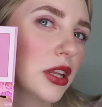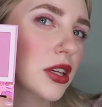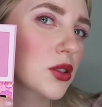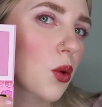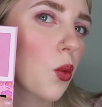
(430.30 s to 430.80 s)

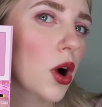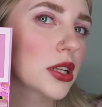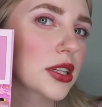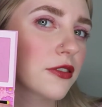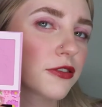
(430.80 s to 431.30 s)
is
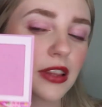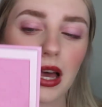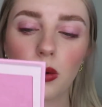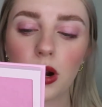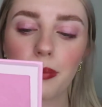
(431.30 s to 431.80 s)
what
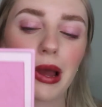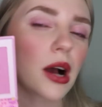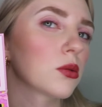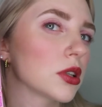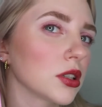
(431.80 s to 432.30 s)
Flower
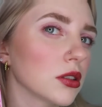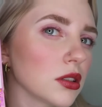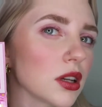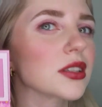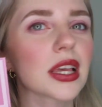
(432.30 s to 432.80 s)
Power
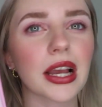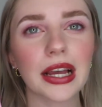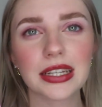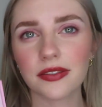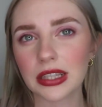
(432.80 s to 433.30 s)
looks like. I
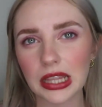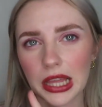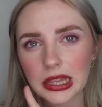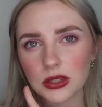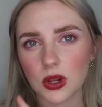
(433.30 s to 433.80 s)
definitely
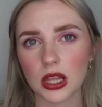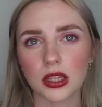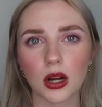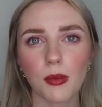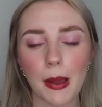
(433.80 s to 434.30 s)
like this one a
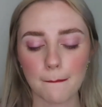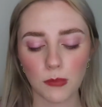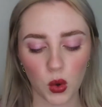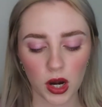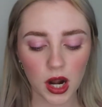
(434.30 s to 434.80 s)
little bit
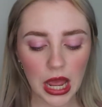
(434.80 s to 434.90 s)
more.